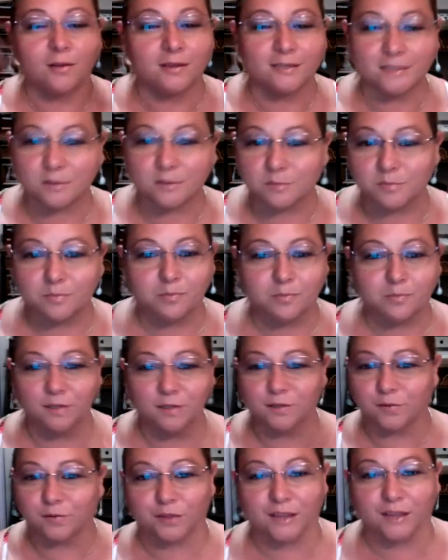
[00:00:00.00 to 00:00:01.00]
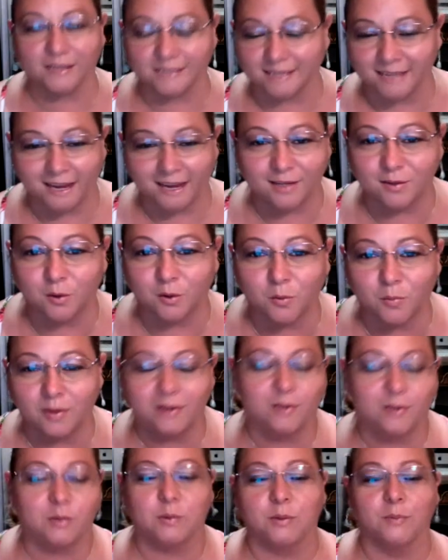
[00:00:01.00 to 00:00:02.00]
these bunch of things that I
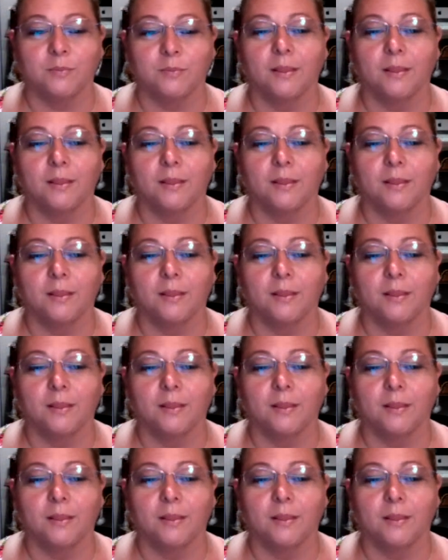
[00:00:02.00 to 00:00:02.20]
normally do.